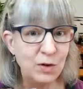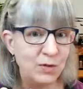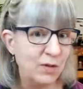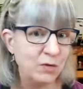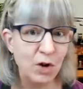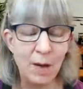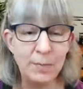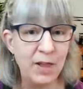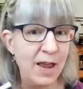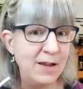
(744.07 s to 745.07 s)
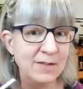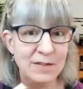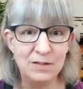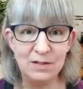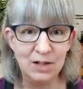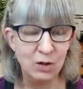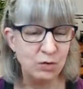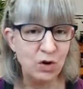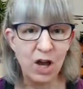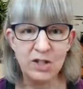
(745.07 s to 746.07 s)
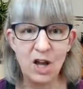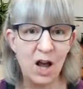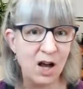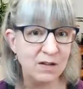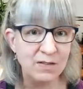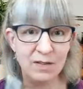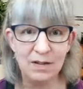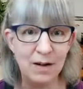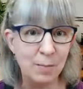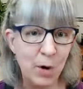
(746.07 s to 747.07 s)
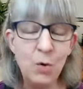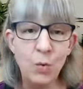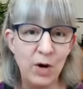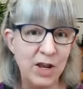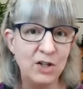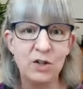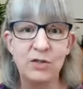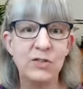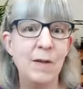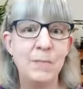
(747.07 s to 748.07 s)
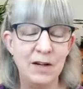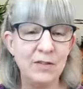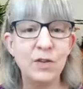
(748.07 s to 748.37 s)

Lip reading: You have to have draw plates and, you know, draw tongs and a boat winch or something.